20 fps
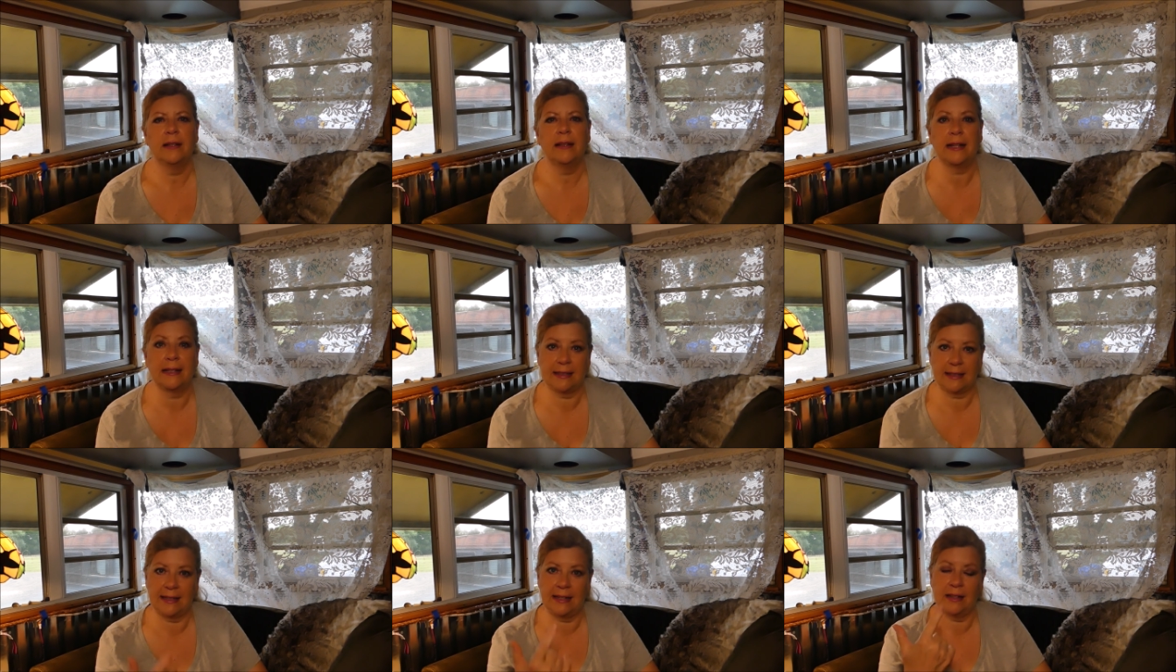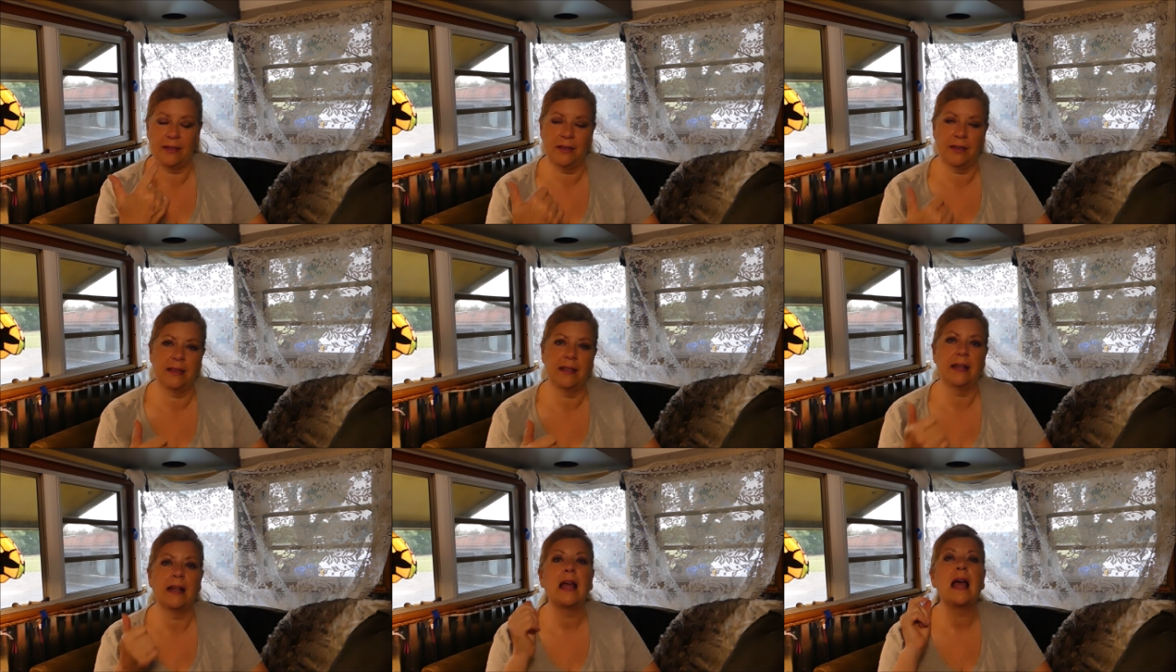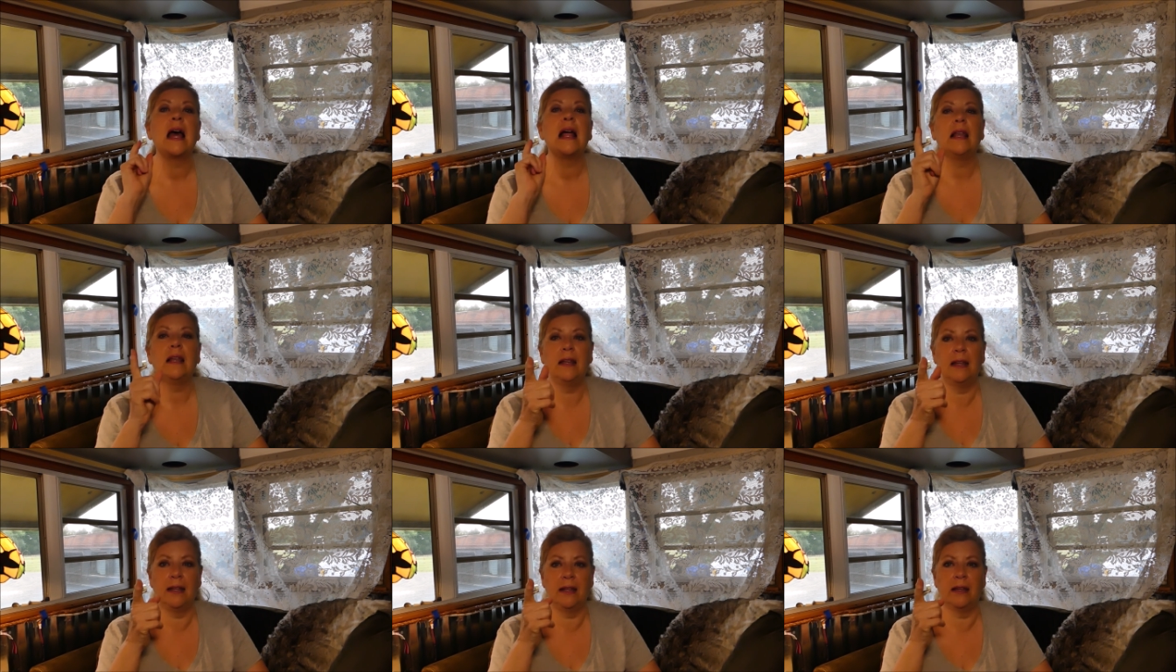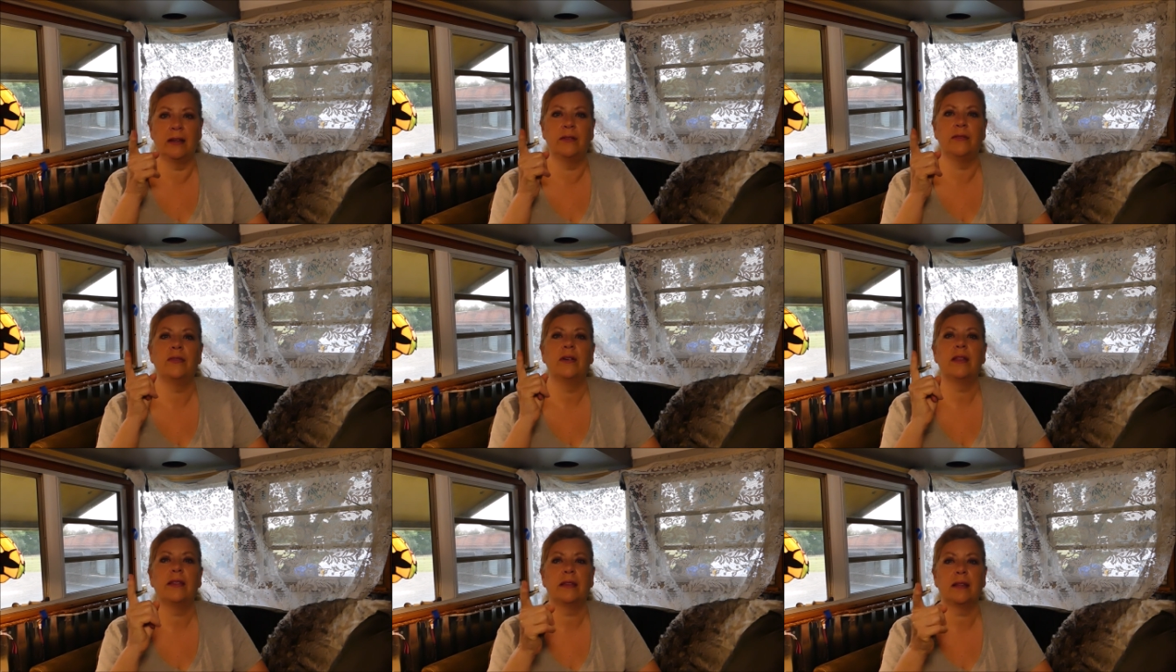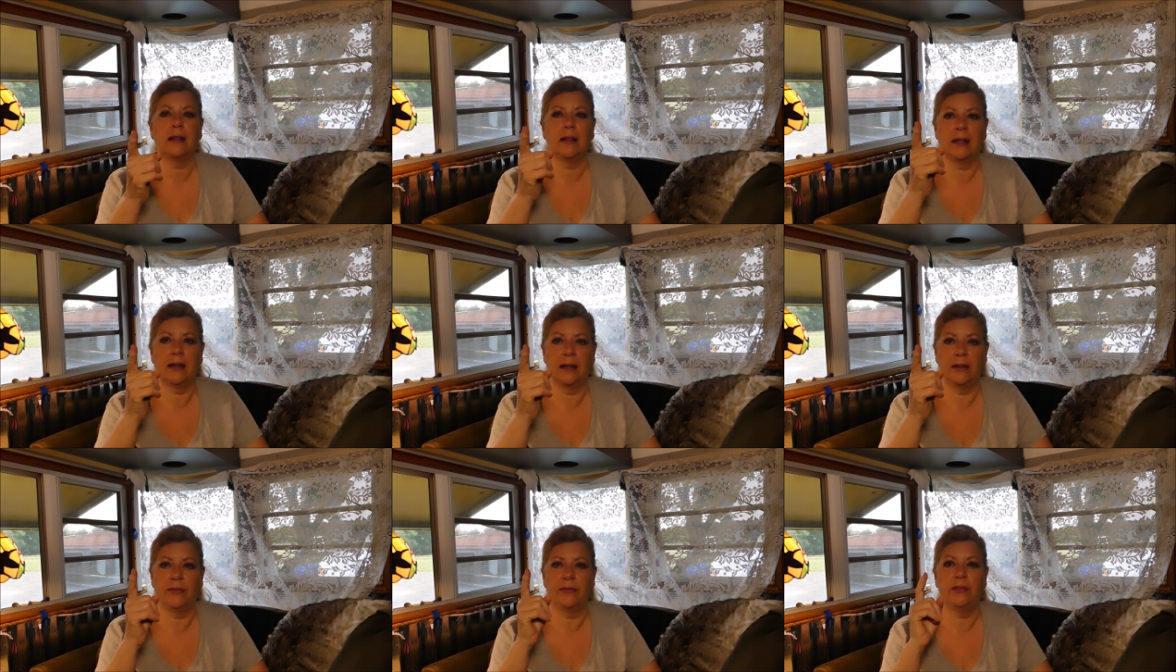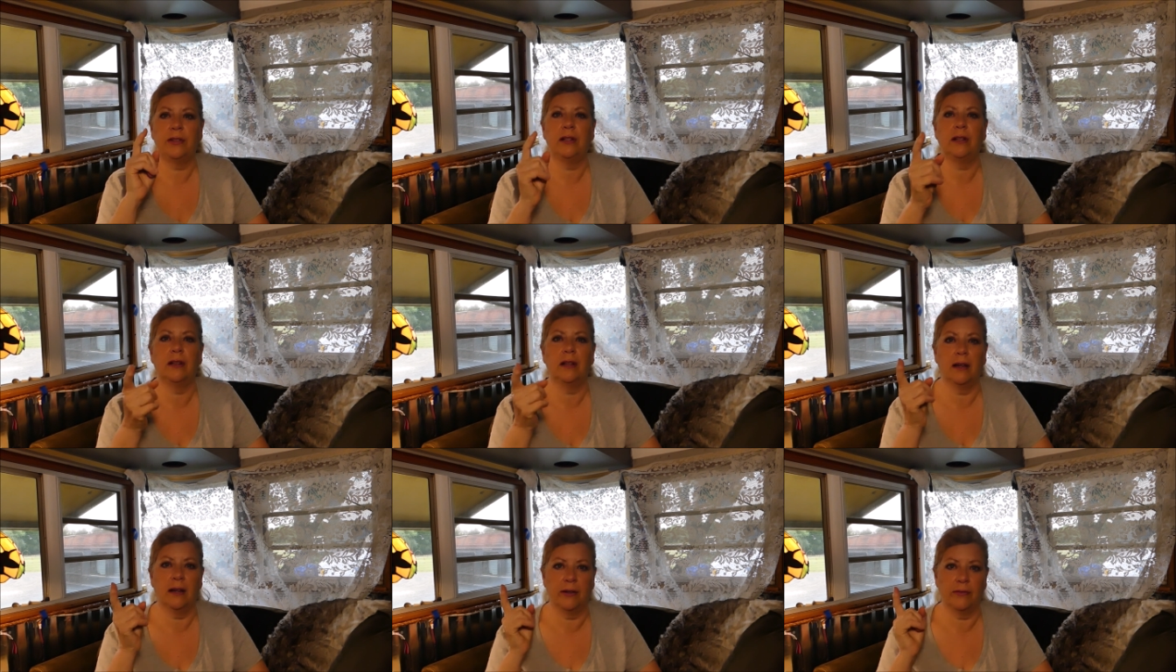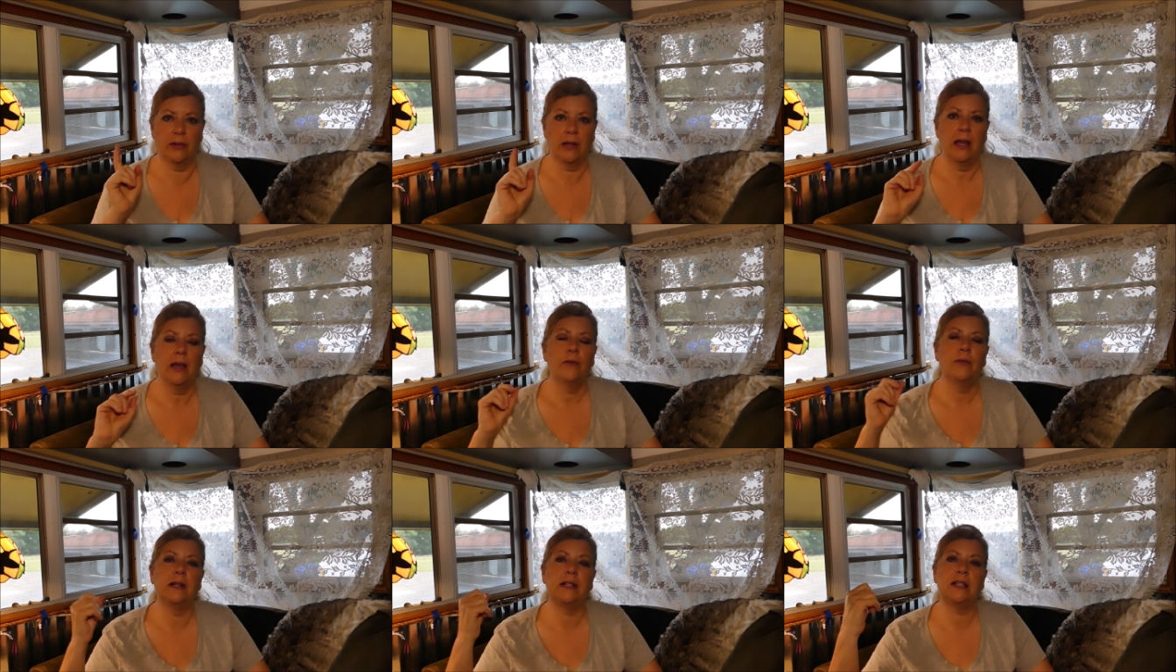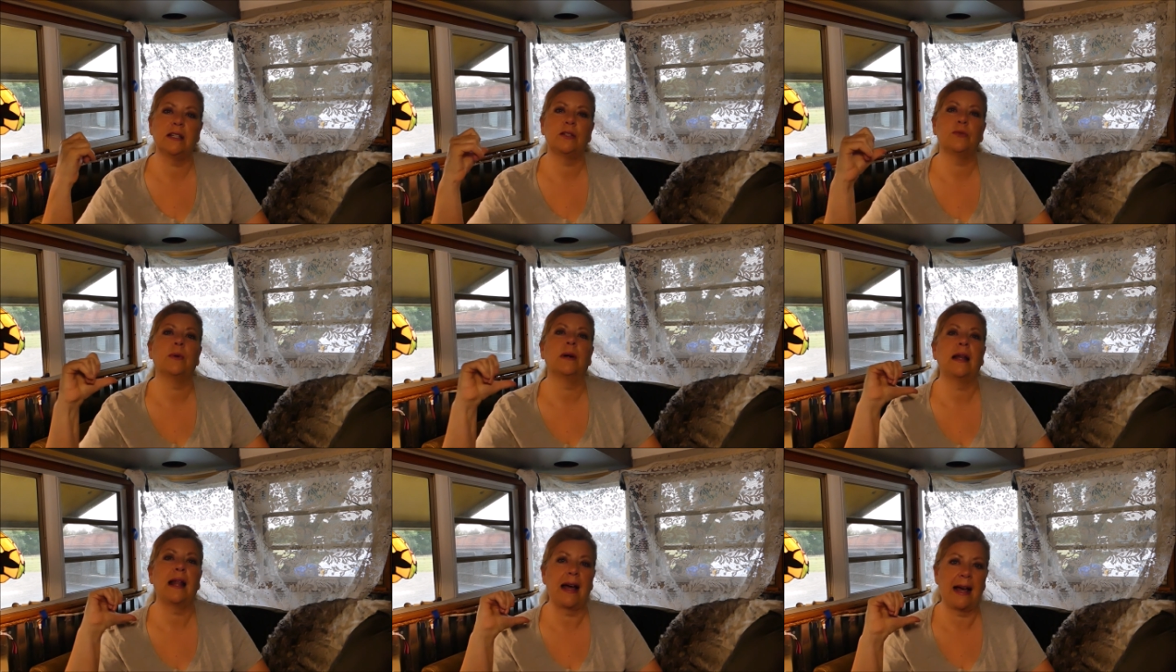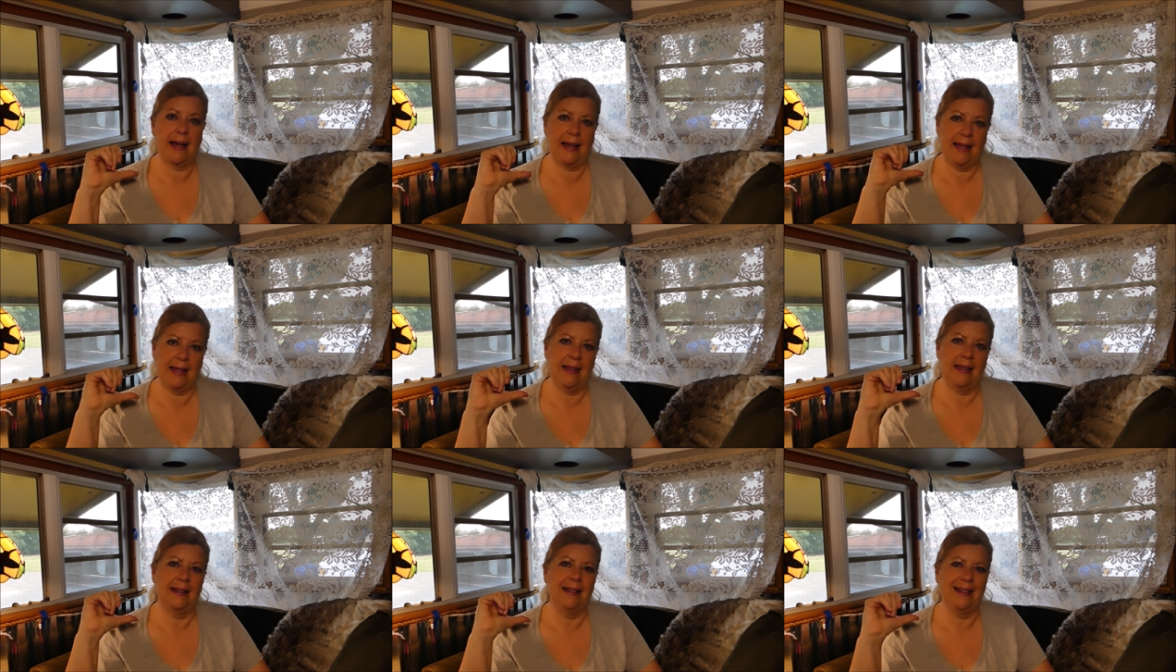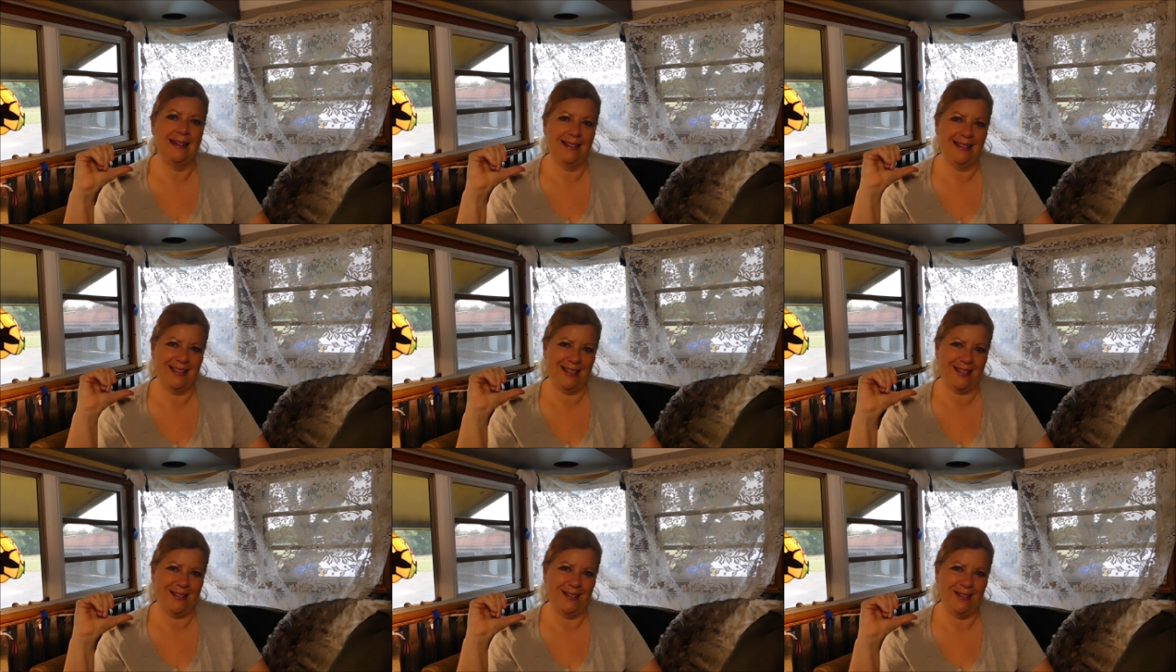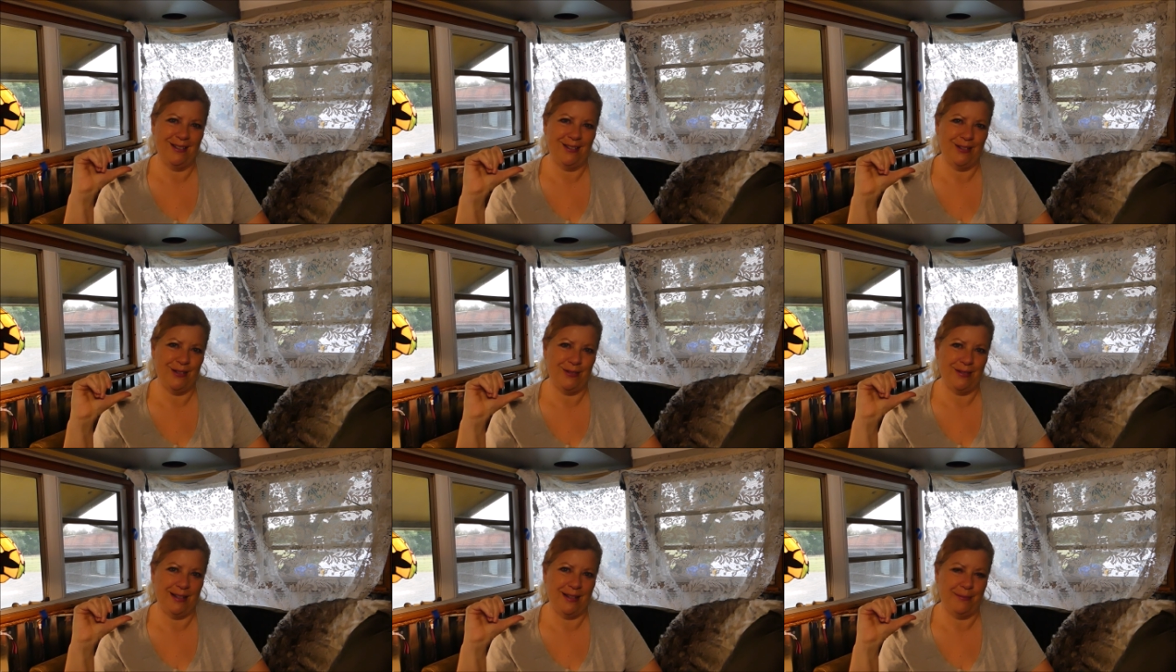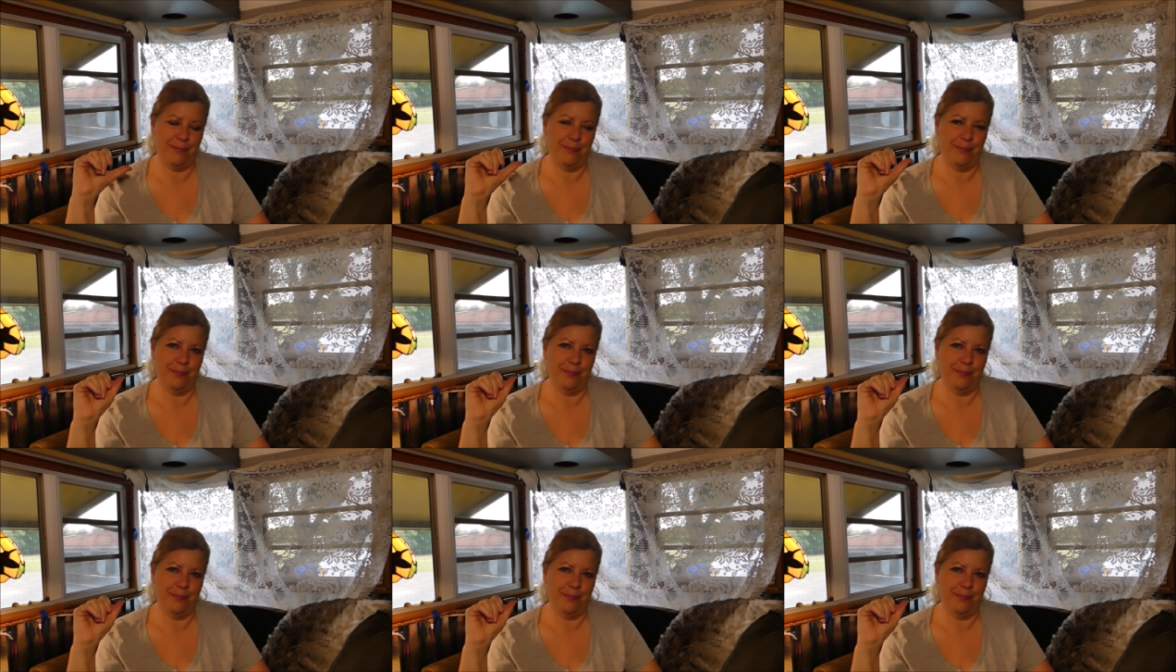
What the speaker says: That's another thing. Live the life you love, which is what I need to start doing.